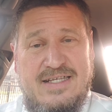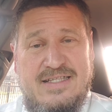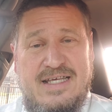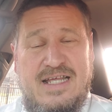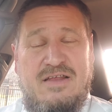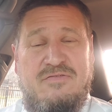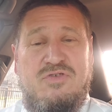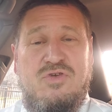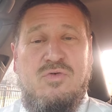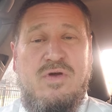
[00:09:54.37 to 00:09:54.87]

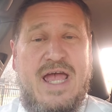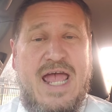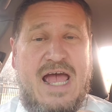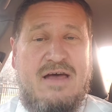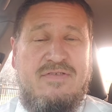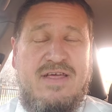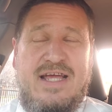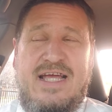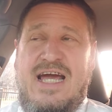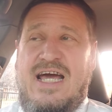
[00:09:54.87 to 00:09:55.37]
that if you
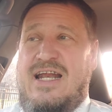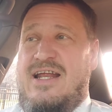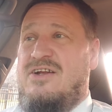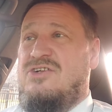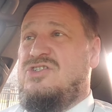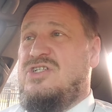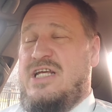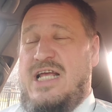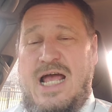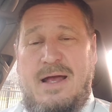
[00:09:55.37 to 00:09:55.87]
have that kind of
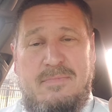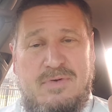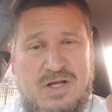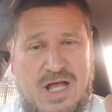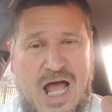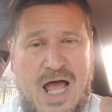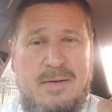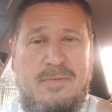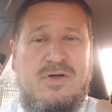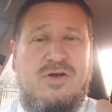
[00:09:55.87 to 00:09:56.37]
energy, I'm,
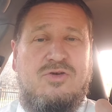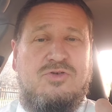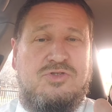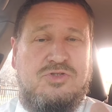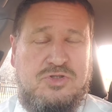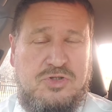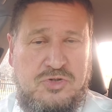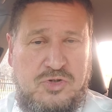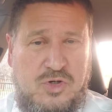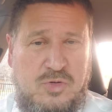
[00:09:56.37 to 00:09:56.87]
I'm going to
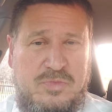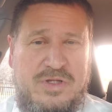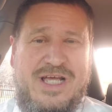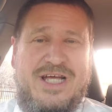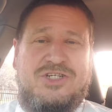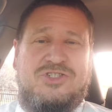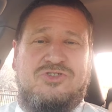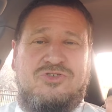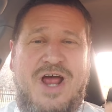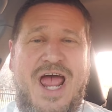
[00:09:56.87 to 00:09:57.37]
assume
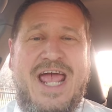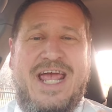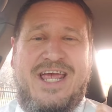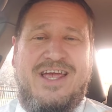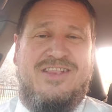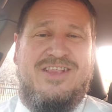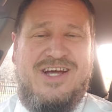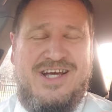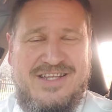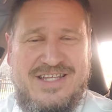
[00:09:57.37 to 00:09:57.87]
that
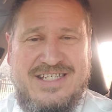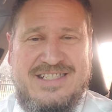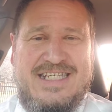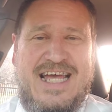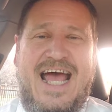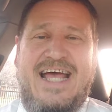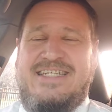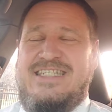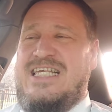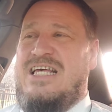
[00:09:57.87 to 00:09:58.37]
Dracula and these
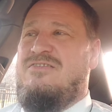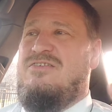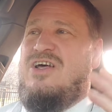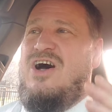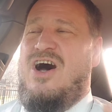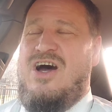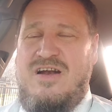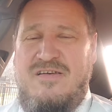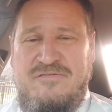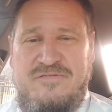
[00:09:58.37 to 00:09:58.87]
guys living
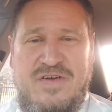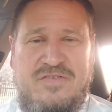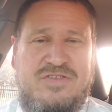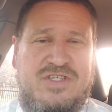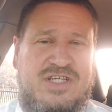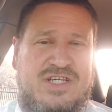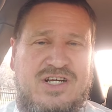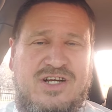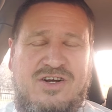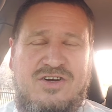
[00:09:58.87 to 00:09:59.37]
one hundred
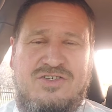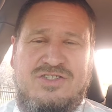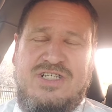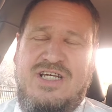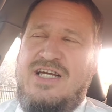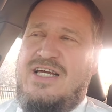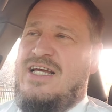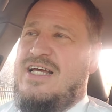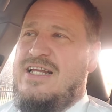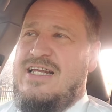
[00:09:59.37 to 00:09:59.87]
fifty years,
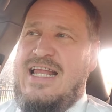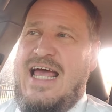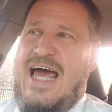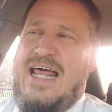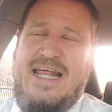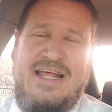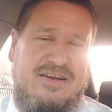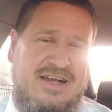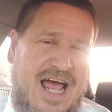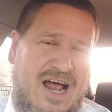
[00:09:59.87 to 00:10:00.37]

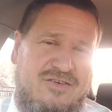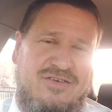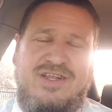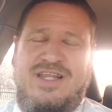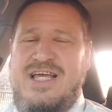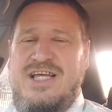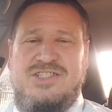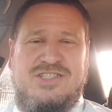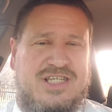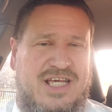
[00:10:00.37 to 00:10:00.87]
not not
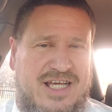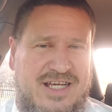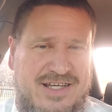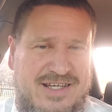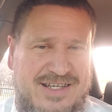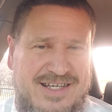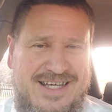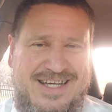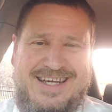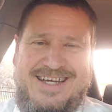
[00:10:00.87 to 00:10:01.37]
releasing.
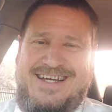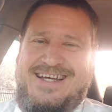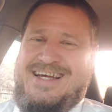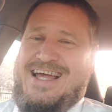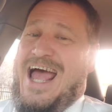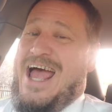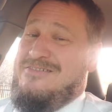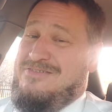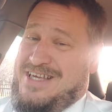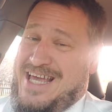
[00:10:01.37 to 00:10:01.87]

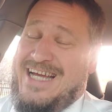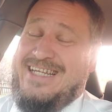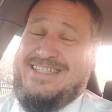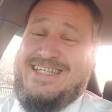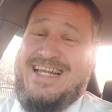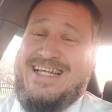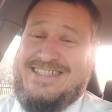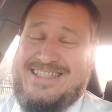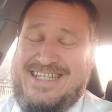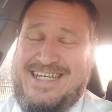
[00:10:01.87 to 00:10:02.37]
I'm
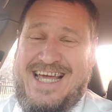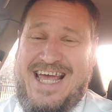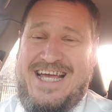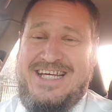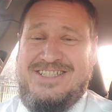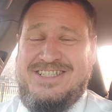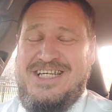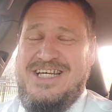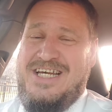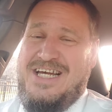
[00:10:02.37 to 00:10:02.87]
guessing that's the
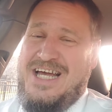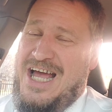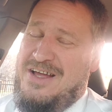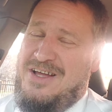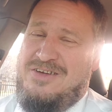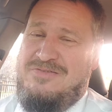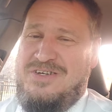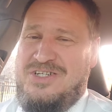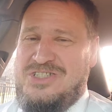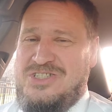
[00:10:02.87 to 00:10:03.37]
case. I
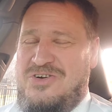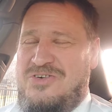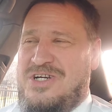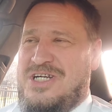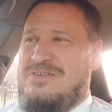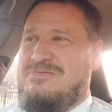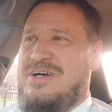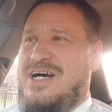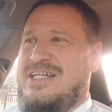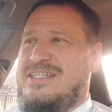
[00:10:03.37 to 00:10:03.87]
could be
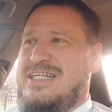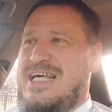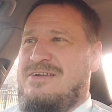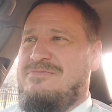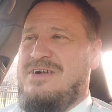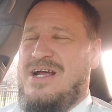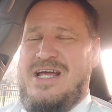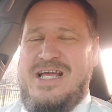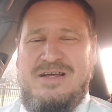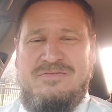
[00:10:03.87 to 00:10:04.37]
joking about
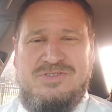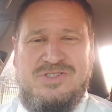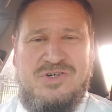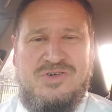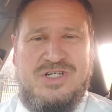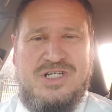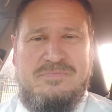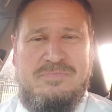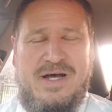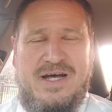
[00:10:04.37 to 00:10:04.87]
that. Probably am
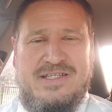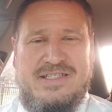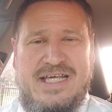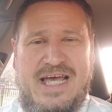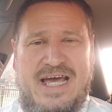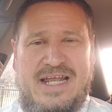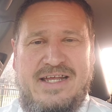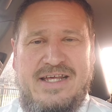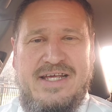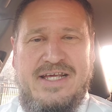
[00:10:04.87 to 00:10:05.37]
joking about
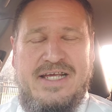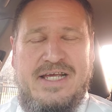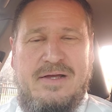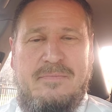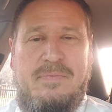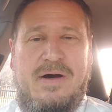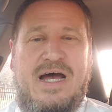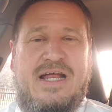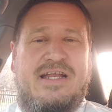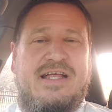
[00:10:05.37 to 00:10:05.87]
that.
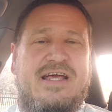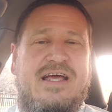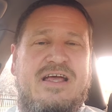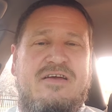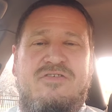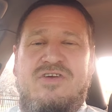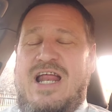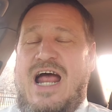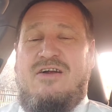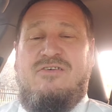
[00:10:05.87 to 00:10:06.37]
But
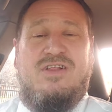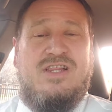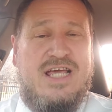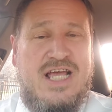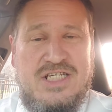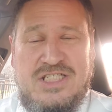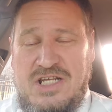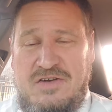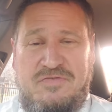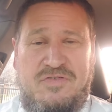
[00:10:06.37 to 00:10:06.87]
if you're not
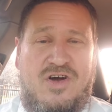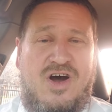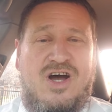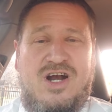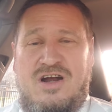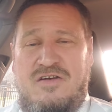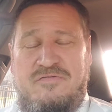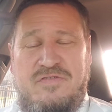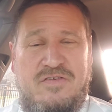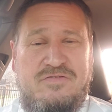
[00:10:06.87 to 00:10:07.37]
releasing for one
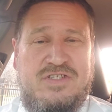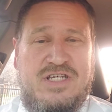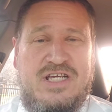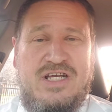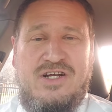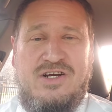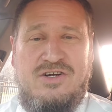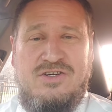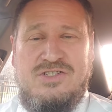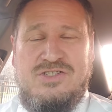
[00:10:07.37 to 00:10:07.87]
hundred fifty
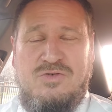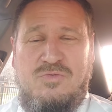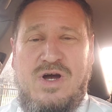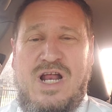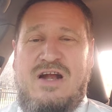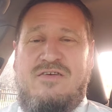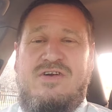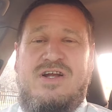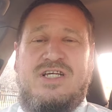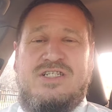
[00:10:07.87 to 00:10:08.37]
years, or
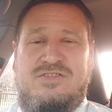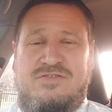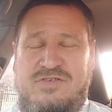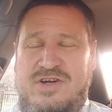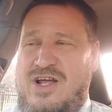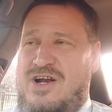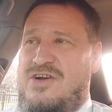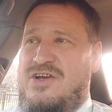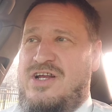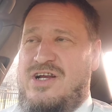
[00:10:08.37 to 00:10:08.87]
whatever it is,
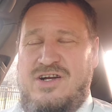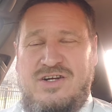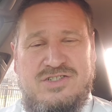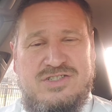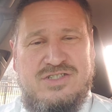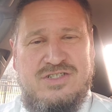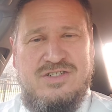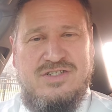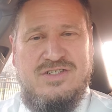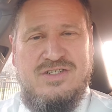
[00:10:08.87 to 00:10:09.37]
three hundred
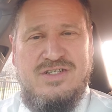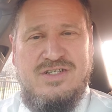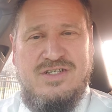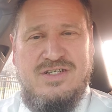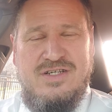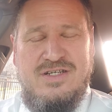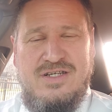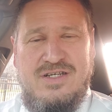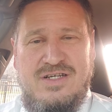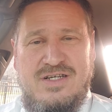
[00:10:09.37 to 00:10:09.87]
years,
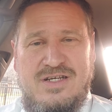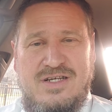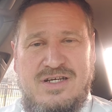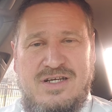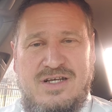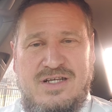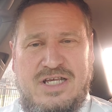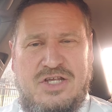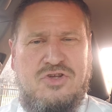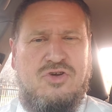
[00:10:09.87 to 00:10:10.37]

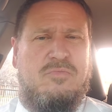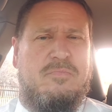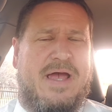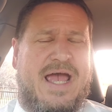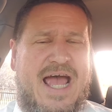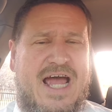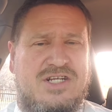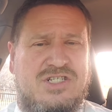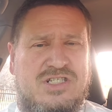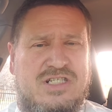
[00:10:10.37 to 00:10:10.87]
can you
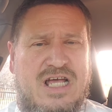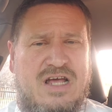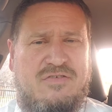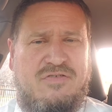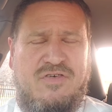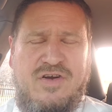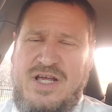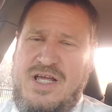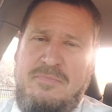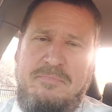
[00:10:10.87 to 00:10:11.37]
imagine that
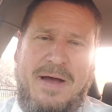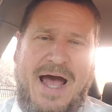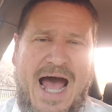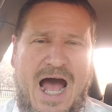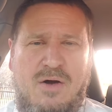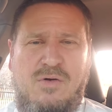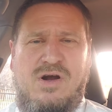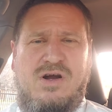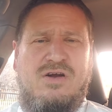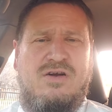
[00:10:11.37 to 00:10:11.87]
freaking
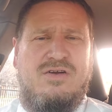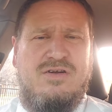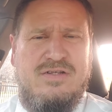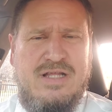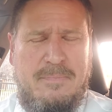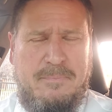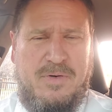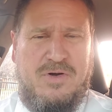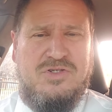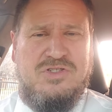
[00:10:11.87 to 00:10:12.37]
power
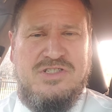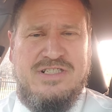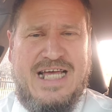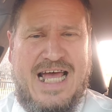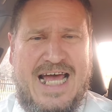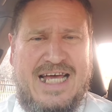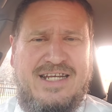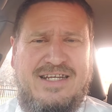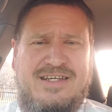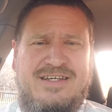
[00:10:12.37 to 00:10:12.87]
that person's
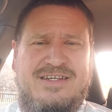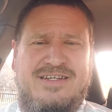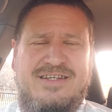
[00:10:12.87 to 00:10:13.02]
got?